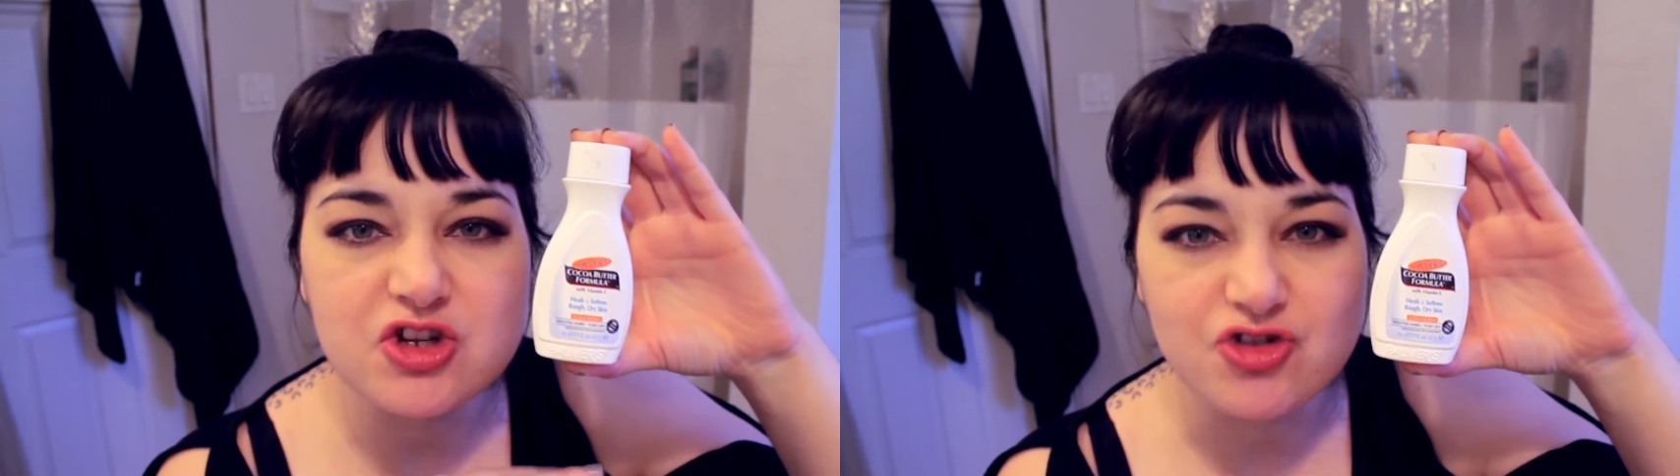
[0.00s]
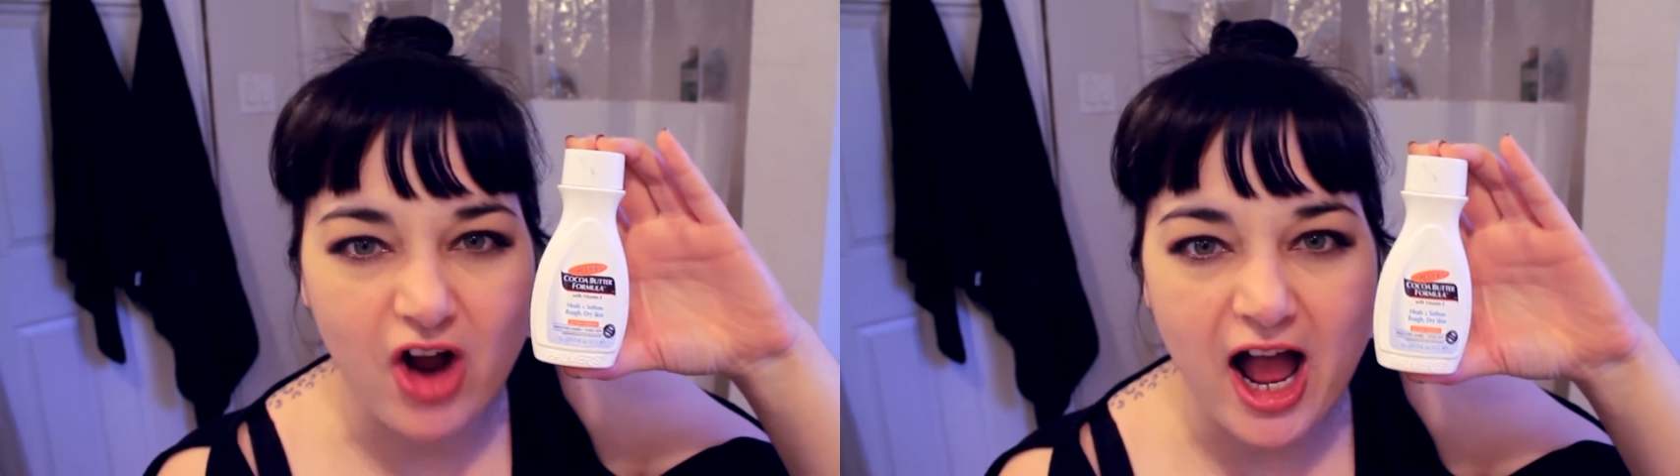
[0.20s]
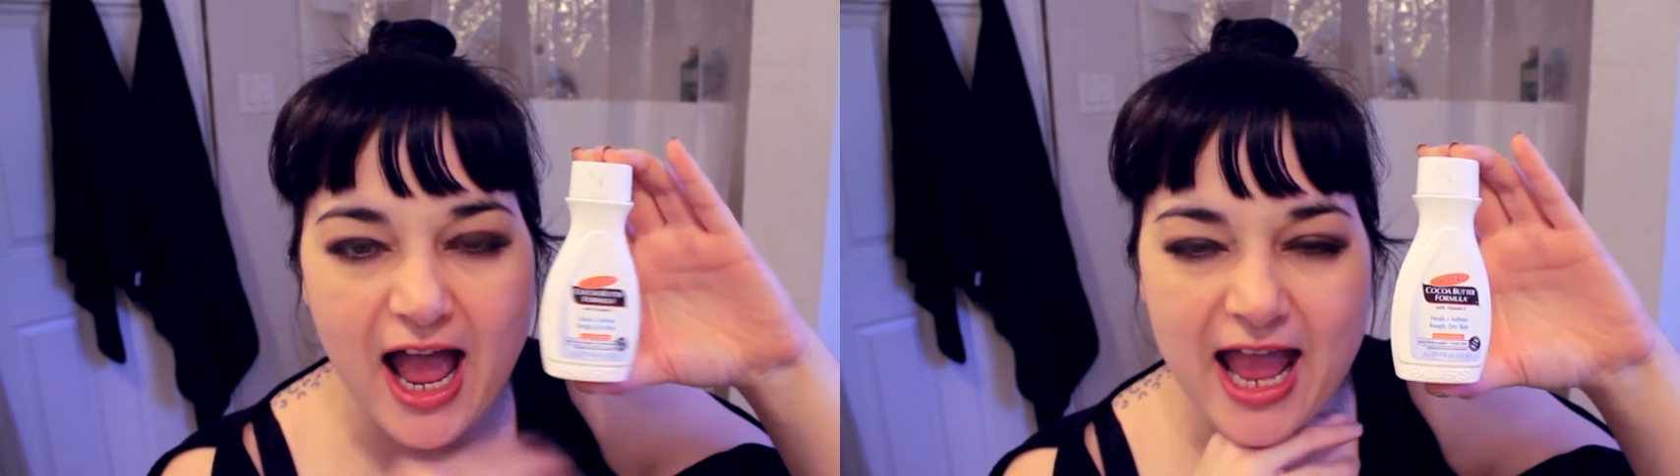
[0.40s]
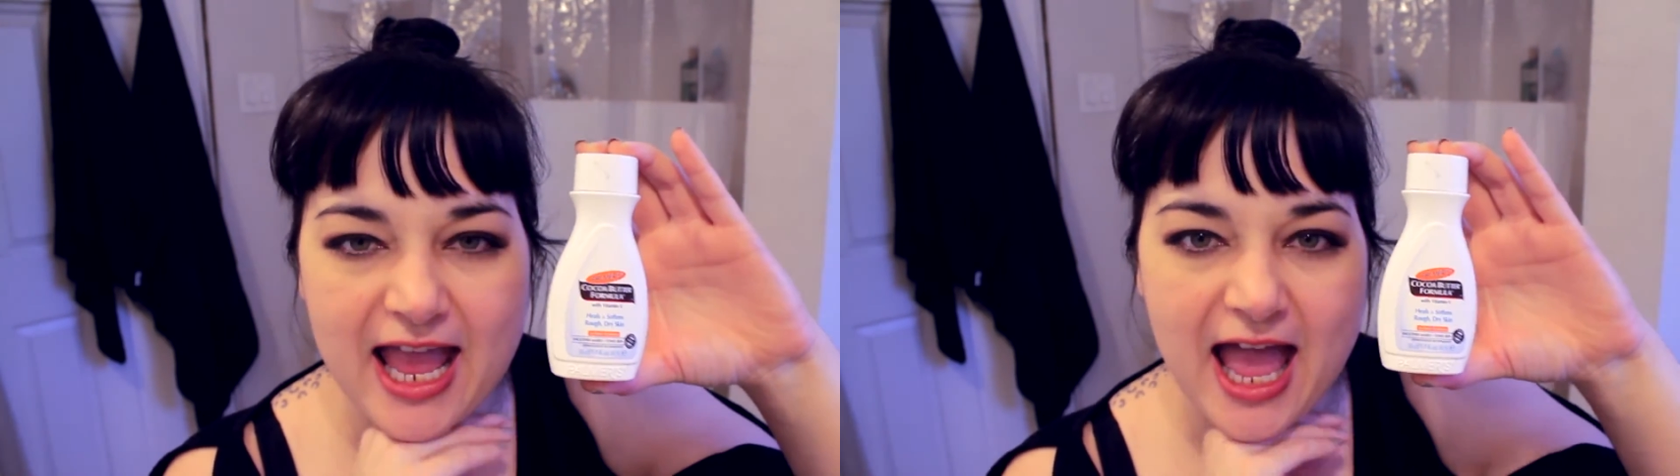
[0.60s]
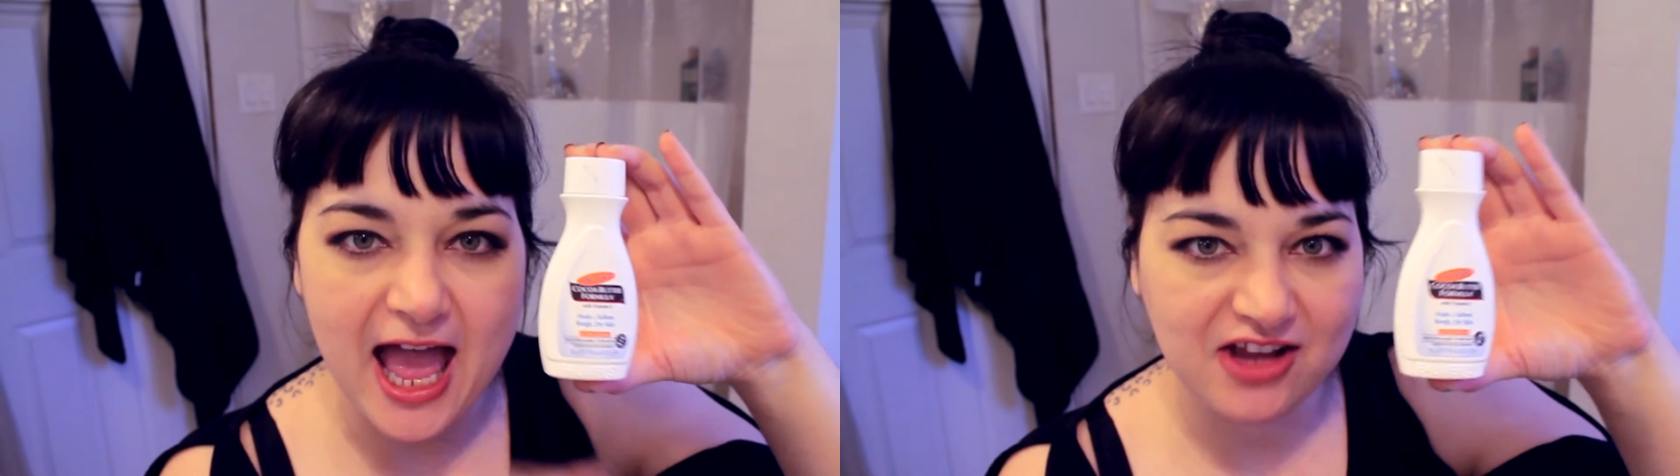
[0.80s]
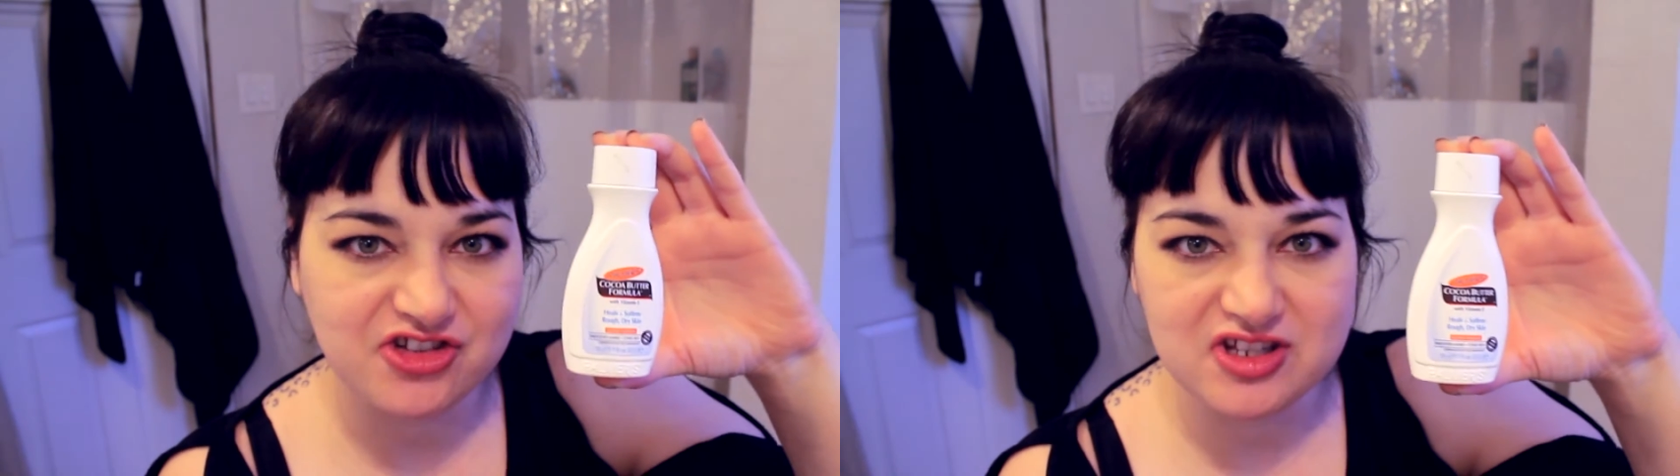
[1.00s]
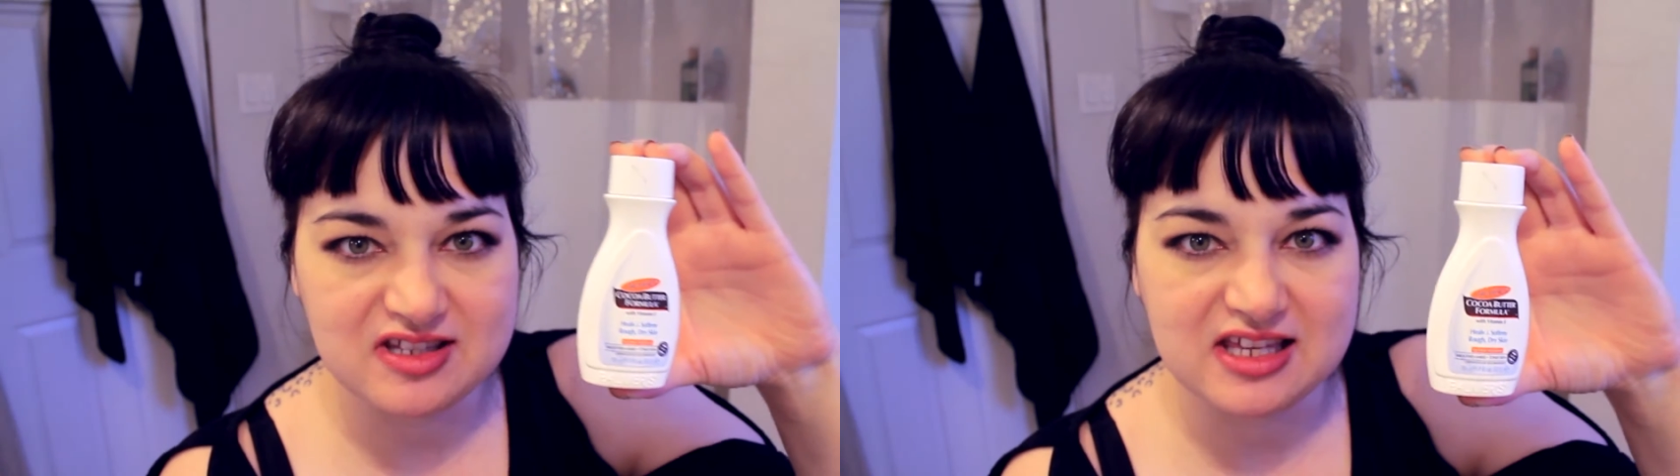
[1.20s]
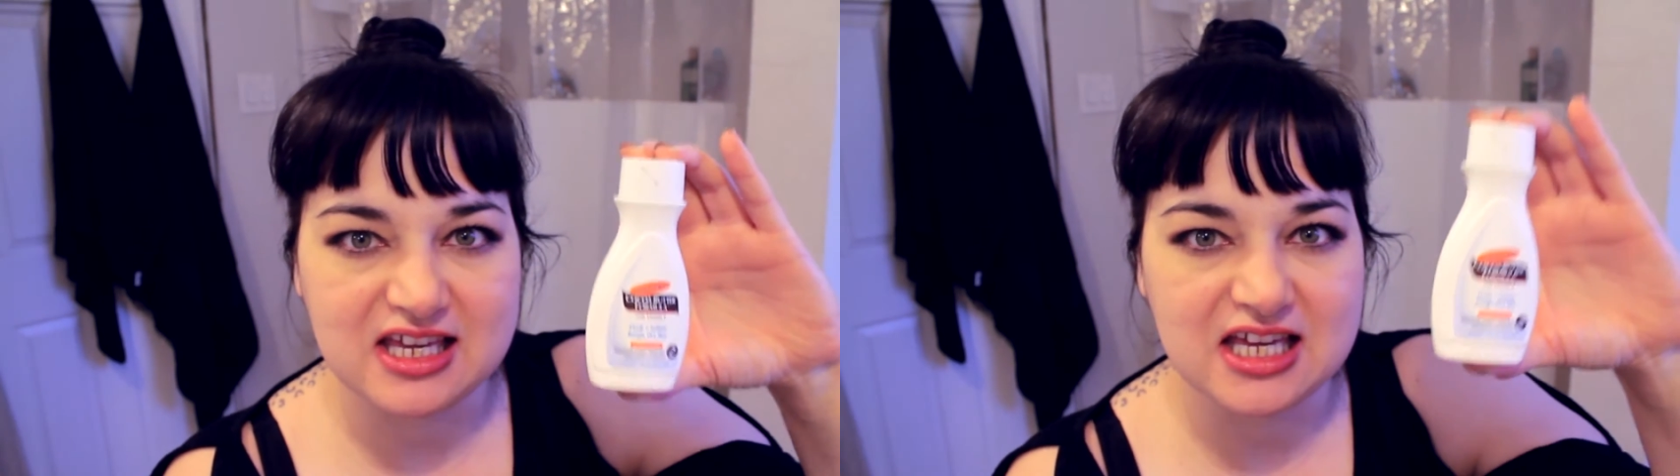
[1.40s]
dry, ashy
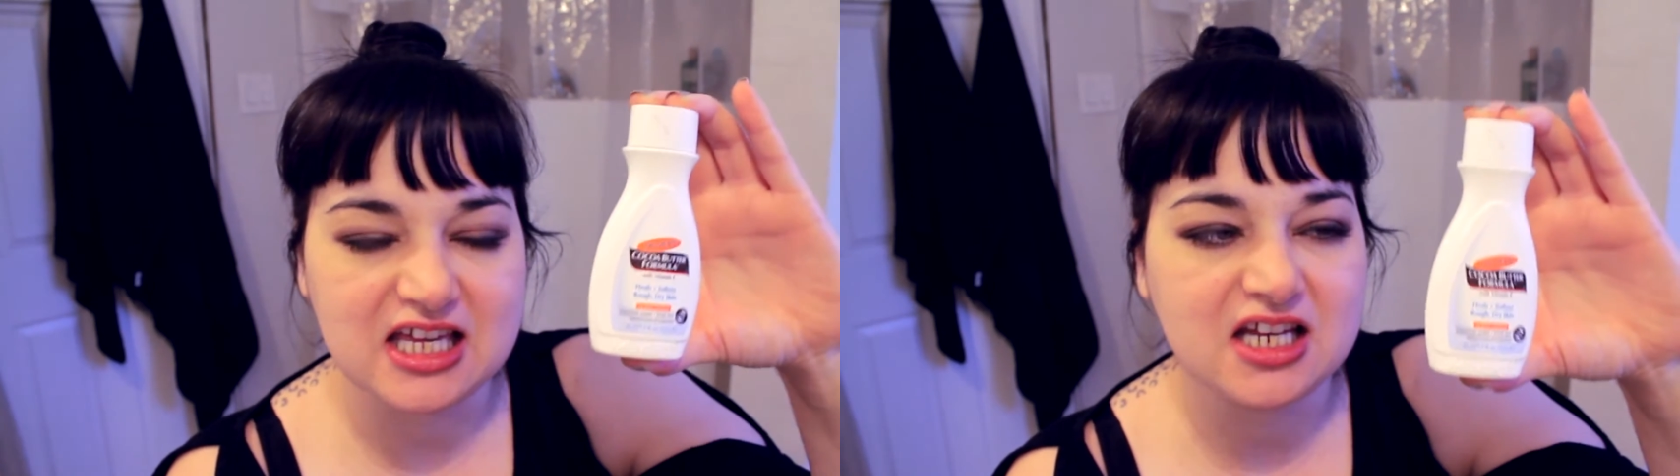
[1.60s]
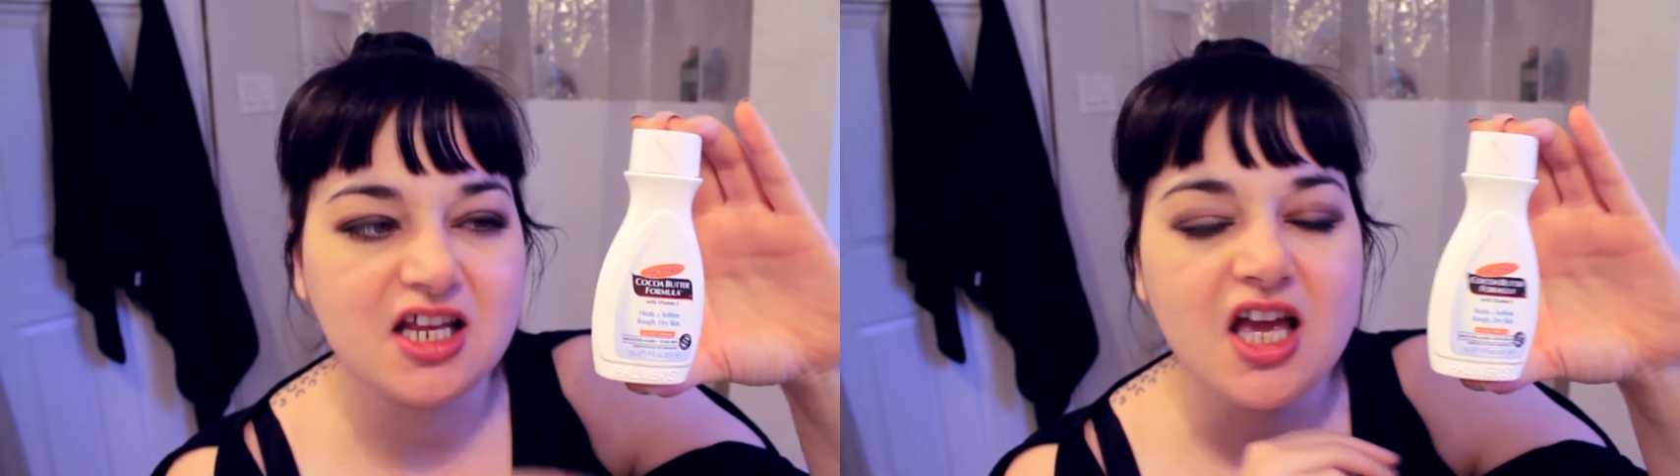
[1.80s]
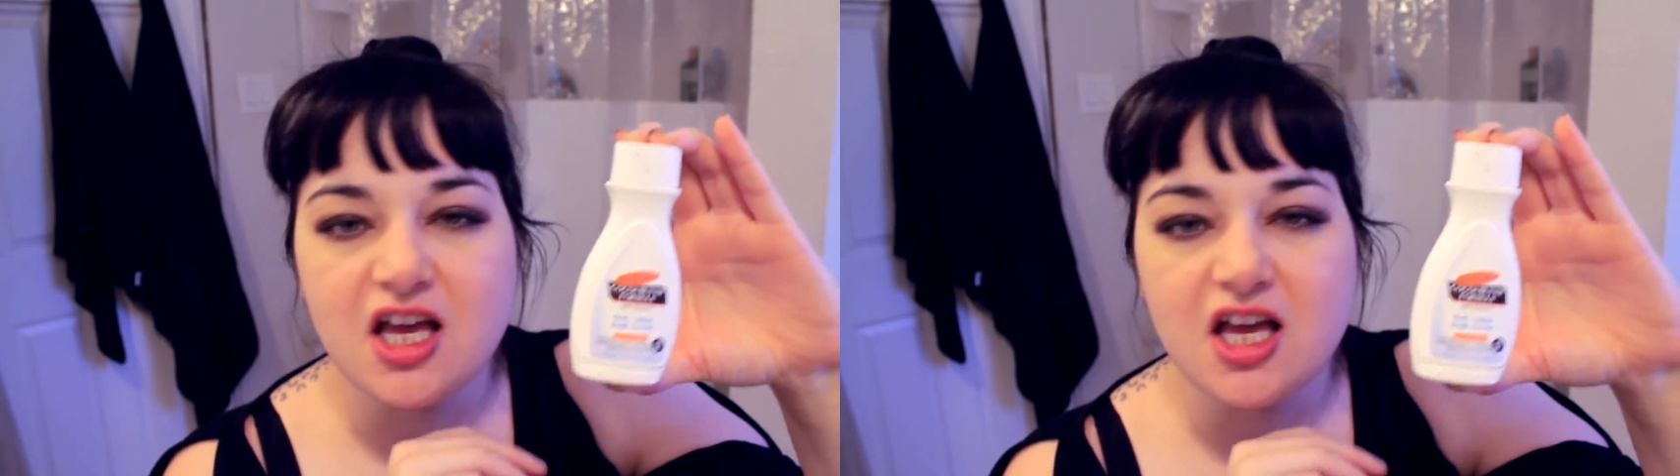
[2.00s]
skin.